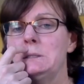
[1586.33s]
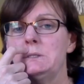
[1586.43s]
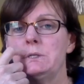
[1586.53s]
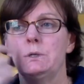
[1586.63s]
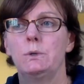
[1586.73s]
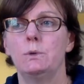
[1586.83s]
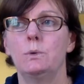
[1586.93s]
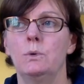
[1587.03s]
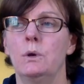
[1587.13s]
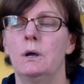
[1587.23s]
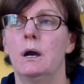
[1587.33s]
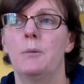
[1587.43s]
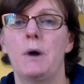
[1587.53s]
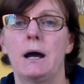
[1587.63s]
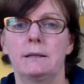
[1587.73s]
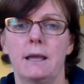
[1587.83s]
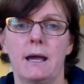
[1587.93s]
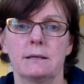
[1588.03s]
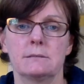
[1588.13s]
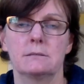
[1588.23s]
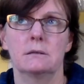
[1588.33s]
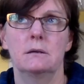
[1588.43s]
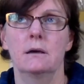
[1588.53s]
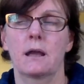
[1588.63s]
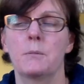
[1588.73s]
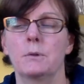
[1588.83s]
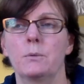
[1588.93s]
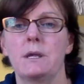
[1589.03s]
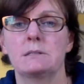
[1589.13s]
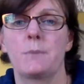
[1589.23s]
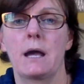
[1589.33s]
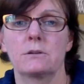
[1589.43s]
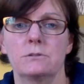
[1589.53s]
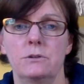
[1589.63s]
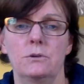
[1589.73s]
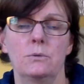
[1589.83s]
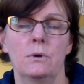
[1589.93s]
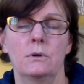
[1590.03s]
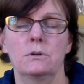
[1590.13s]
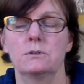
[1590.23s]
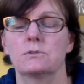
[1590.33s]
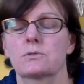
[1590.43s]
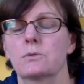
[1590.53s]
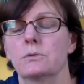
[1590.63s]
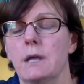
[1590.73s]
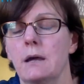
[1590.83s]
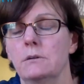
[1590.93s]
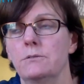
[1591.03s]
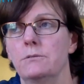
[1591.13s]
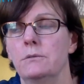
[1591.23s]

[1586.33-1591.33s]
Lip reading: to a podcast a couple of weeks back, so you could scroll down